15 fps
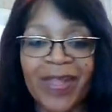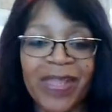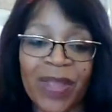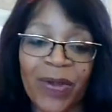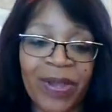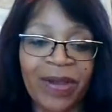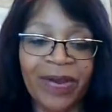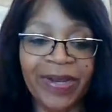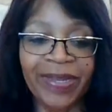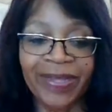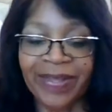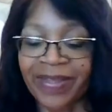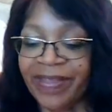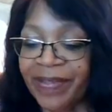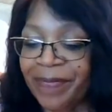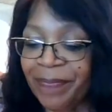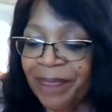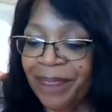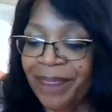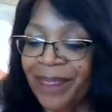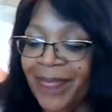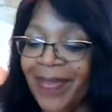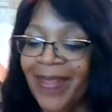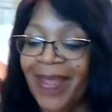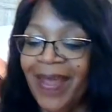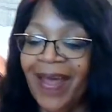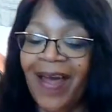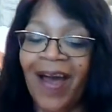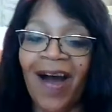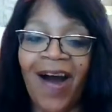So here it is.
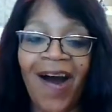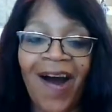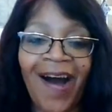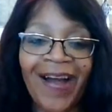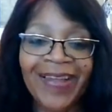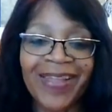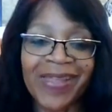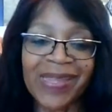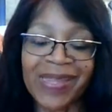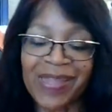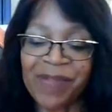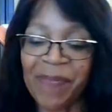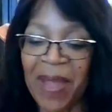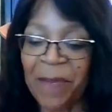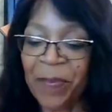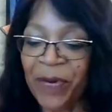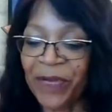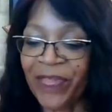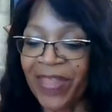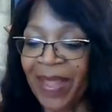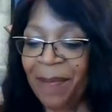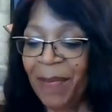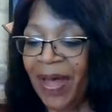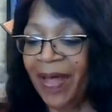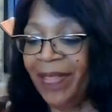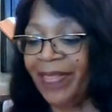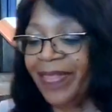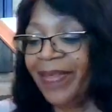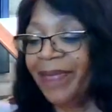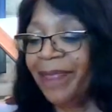August is my birthday
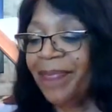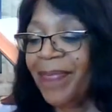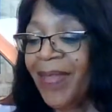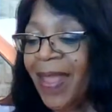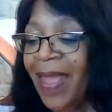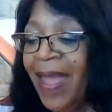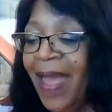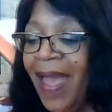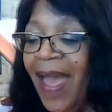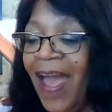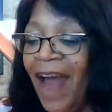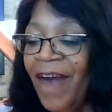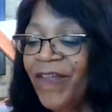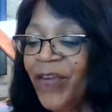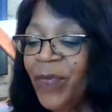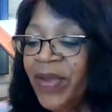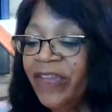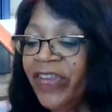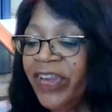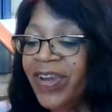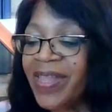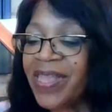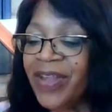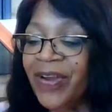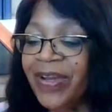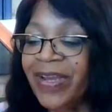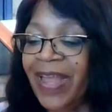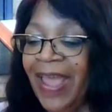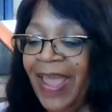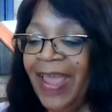month. After reaching a
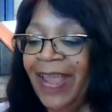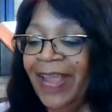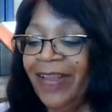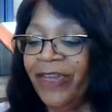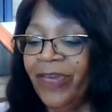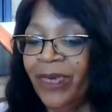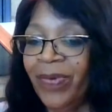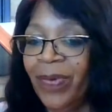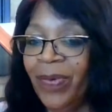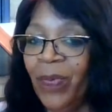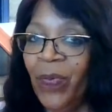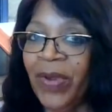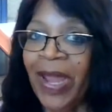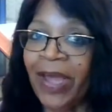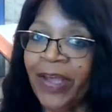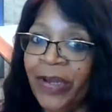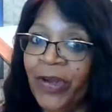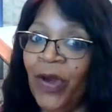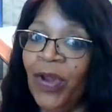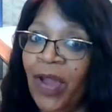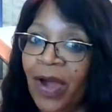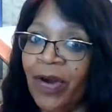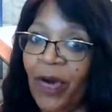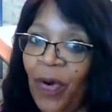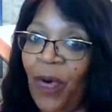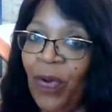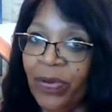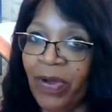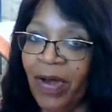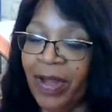certain age, when I could no longer
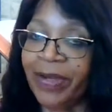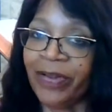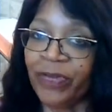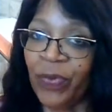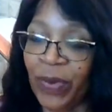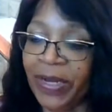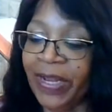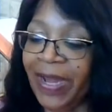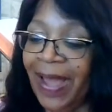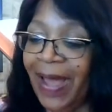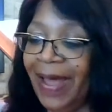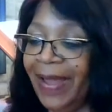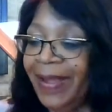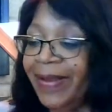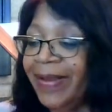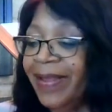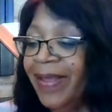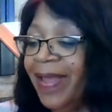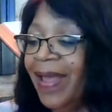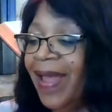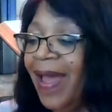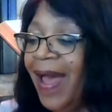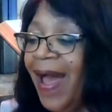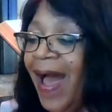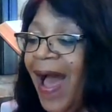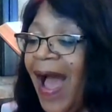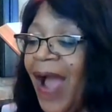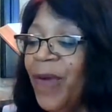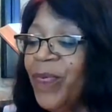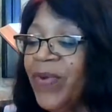hold on to 29,
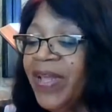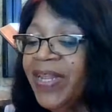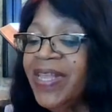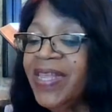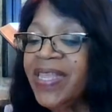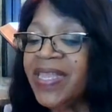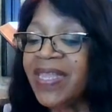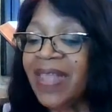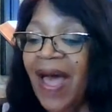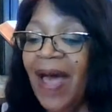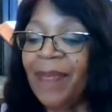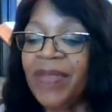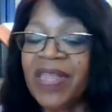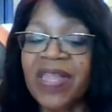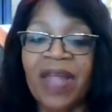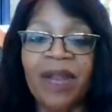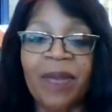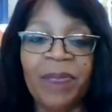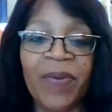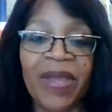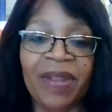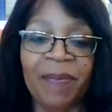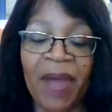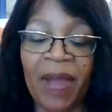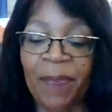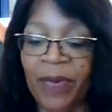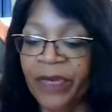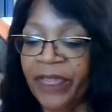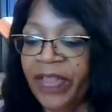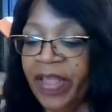I really stopped celebrating my
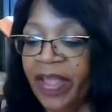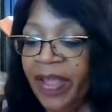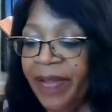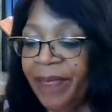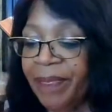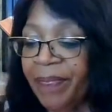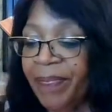birthday.